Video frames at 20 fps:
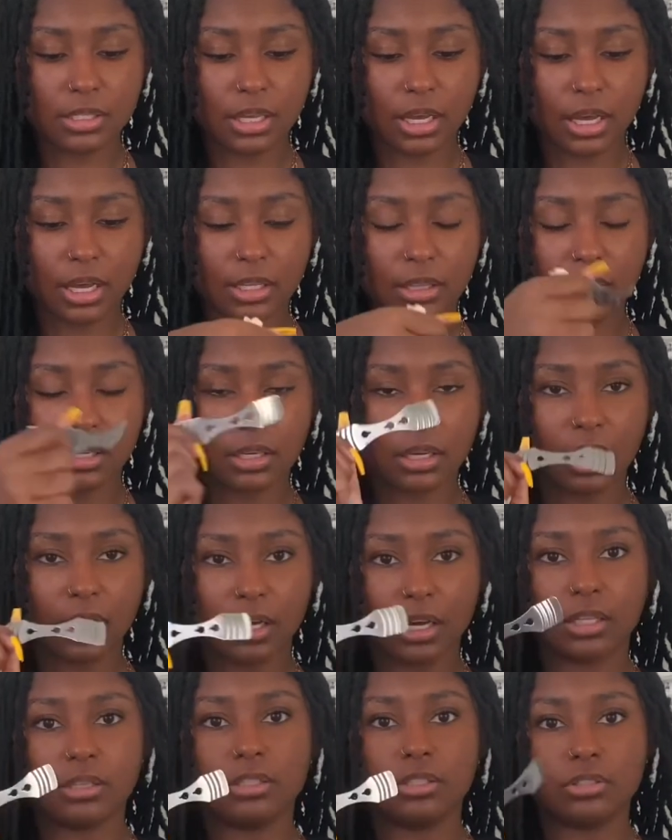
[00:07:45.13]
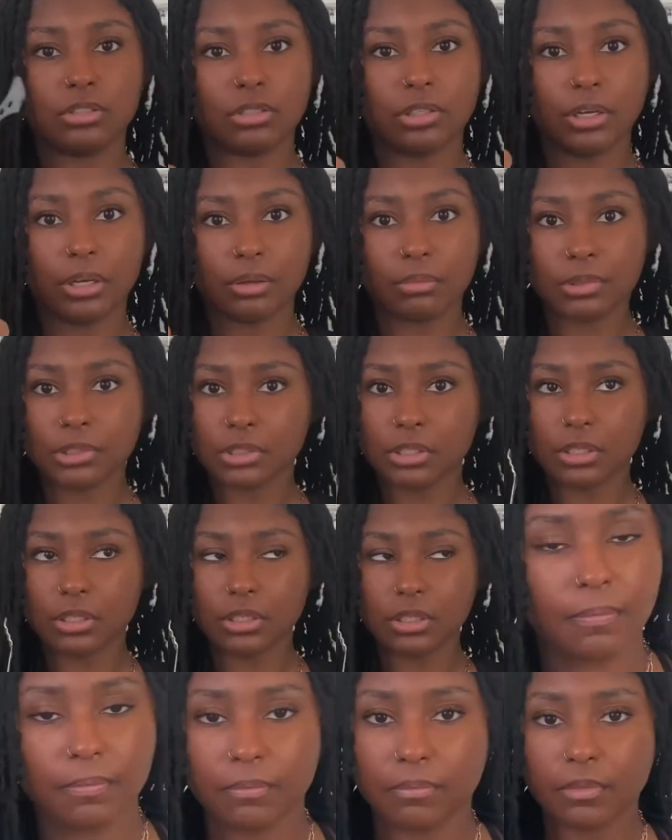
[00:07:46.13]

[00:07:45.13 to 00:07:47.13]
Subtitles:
I think I got these on Amazon.